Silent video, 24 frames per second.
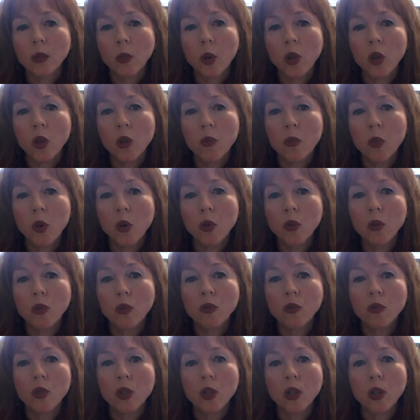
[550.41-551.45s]
When you
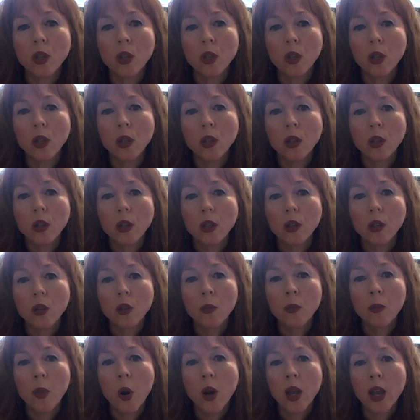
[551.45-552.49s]
moved,
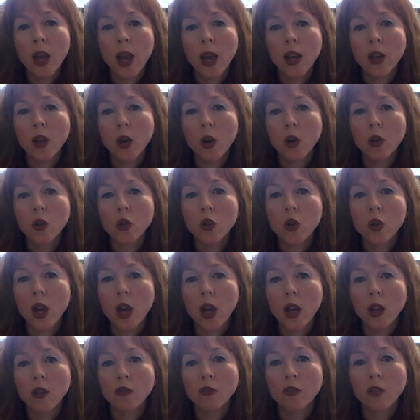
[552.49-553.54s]
your body had a
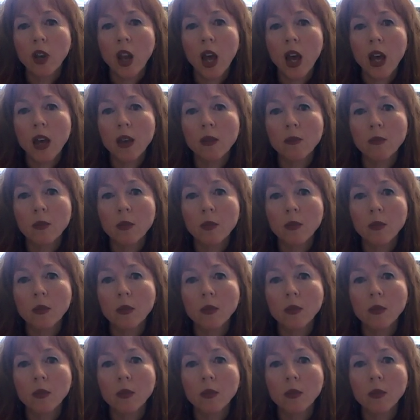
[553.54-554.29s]
contrail of flame.